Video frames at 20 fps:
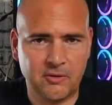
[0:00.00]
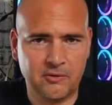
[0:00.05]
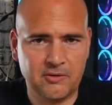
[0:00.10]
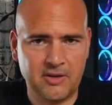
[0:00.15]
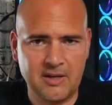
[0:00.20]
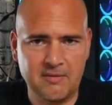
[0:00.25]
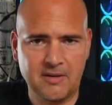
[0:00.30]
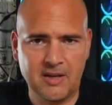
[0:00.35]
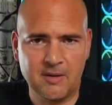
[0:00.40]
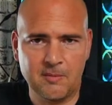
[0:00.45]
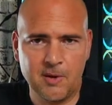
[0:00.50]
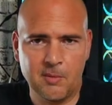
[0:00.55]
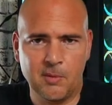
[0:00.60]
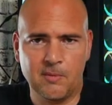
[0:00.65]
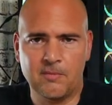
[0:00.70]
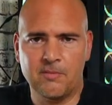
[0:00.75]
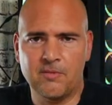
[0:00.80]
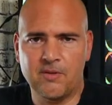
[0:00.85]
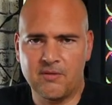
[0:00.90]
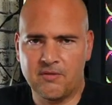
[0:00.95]
on TV at the
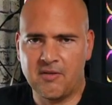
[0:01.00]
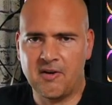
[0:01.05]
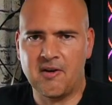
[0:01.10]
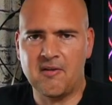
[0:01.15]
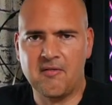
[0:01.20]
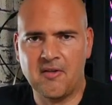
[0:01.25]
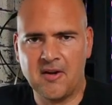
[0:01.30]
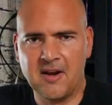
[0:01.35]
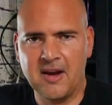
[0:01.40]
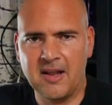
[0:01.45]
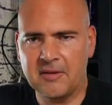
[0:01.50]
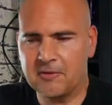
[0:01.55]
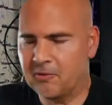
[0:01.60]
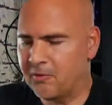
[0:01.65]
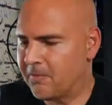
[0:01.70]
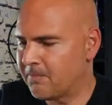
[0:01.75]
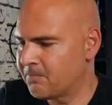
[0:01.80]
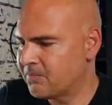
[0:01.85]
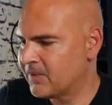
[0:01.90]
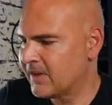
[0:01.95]
moment? Very, very
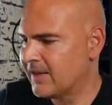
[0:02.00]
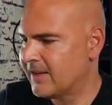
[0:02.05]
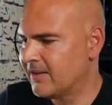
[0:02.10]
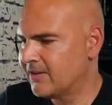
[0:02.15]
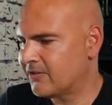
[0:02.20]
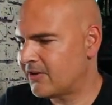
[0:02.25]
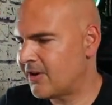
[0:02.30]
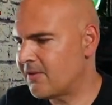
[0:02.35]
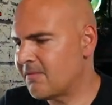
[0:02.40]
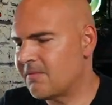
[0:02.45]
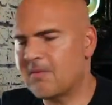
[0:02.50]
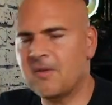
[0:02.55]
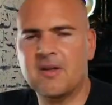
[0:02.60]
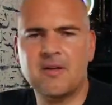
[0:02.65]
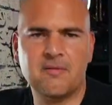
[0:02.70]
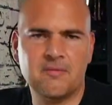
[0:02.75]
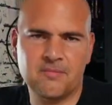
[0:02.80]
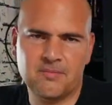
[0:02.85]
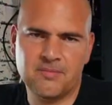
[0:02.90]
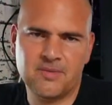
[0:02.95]
little. So,
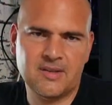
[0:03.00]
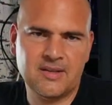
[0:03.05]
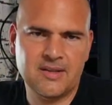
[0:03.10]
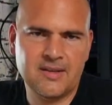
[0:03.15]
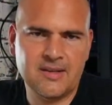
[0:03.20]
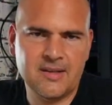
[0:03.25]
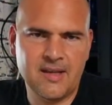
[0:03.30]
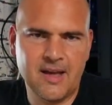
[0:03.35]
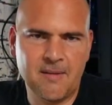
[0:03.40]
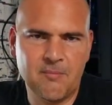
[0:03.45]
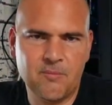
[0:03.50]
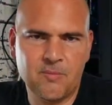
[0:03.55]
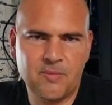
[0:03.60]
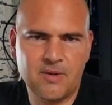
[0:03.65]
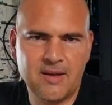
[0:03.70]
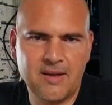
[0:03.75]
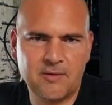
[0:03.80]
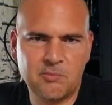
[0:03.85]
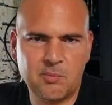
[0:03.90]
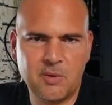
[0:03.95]
yeah,
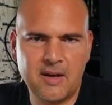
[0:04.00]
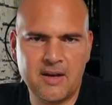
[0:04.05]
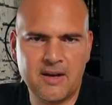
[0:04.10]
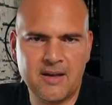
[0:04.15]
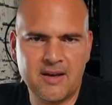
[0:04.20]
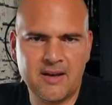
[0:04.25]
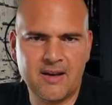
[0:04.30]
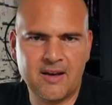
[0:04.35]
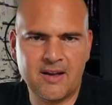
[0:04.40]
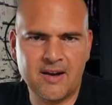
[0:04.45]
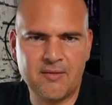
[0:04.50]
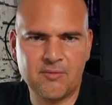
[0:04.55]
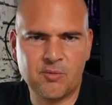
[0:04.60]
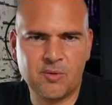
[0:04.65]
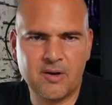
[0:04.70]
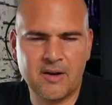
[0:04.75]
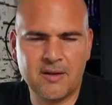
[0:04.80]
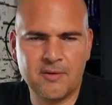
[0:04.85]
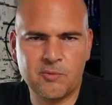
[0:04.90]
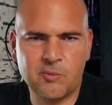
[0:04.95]
it's been another
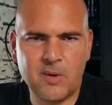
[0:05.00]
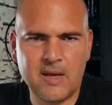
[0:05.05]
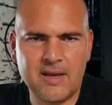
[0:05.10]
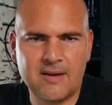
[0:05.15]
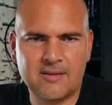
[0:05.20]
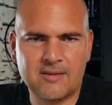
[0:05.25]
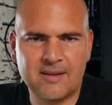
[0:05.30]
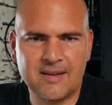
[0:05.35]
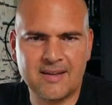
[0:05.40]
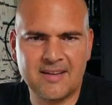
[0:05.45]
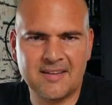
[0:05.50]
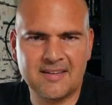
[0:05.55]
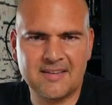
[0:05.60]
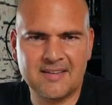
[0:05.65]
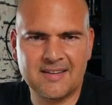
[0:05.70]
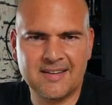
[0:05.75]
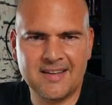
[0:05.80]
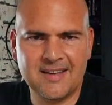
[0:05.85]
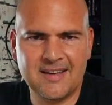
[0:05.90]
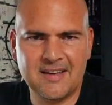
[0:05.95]
one of those weeks, and
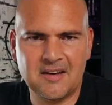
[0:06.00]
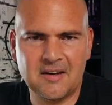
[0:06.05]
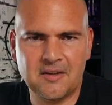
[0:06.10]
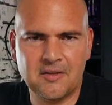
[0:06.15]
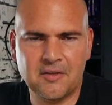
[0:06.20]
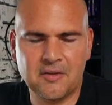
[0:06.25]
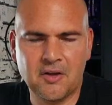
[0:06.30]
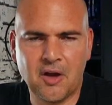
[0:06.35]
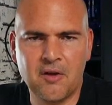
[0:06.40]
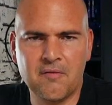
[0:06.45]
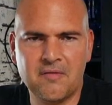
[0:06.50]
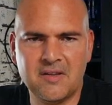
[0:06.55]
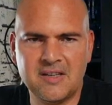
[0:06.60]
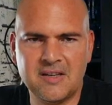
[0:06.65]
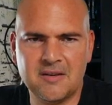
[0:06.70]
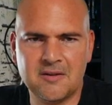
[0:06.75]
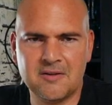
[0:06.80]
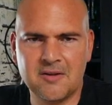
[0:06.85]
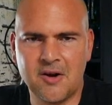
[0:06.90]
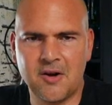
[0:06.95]
the
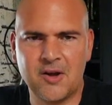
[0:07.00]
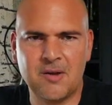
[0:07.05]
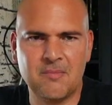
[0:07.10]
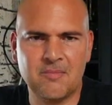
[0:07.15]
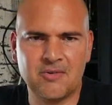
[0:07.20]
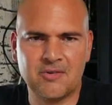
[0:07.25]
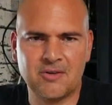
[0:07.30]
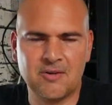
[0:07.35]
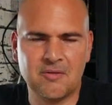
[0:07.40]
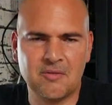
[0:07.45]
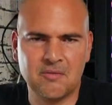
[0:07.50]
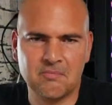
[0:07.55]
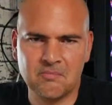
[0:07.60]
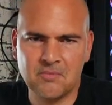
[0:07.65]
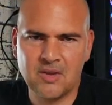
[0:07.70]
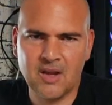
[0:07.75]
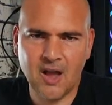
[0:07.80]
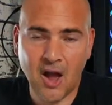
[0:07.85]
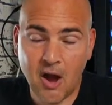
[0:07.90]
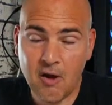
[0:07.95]
COVIDian times are
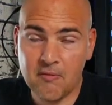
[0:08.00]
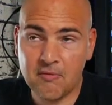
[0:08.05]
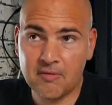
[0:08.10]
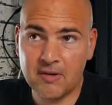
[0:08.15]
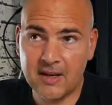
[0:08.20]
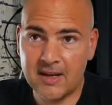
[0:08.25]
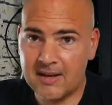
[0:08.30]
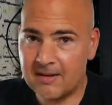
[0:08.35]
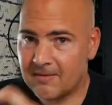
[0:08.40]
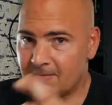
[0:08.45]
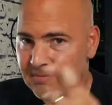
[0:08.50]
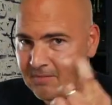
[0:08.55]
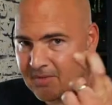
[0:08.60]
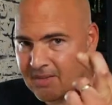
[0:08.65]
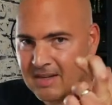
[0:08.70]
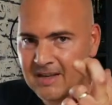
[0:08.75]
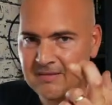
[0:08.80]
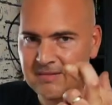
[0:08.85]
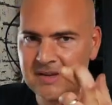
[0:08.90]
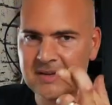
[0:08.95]
hopefully,
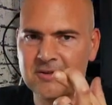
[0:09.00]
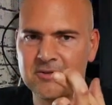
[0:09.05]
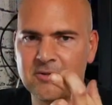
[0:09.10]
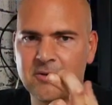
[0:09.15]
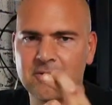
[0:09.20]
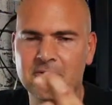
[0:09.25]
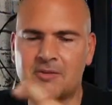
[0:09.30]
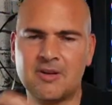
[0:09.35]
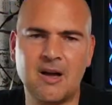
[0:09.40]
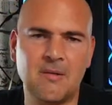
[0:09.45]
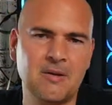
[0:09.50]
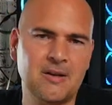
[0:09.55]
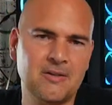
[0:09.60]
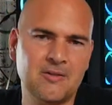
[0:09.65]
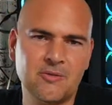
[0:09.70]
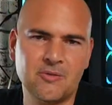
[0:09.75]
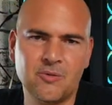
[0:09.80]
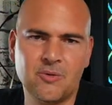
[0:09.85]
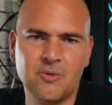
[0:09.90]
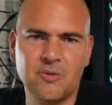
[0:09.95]
fingers crossed, coming
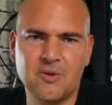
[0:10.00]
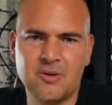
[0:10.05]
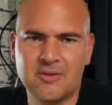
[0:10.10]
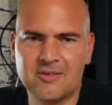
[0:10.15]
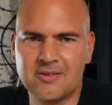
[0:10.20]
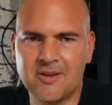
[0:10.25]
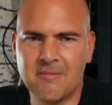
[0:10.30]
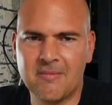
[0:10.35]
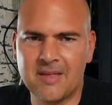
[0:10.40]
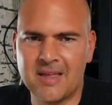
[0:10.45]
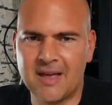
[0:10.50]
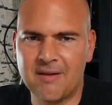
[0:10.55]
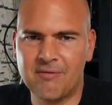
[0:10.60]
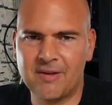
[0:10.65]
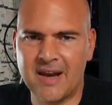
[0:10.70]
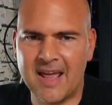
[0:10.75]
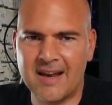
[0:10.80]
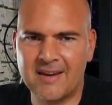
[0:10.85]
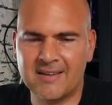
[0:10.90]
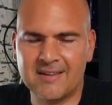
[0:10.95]
to something of
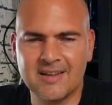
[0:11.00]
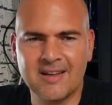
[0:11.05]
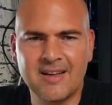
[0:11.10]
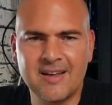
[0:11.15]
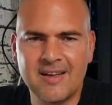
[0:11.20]
an end.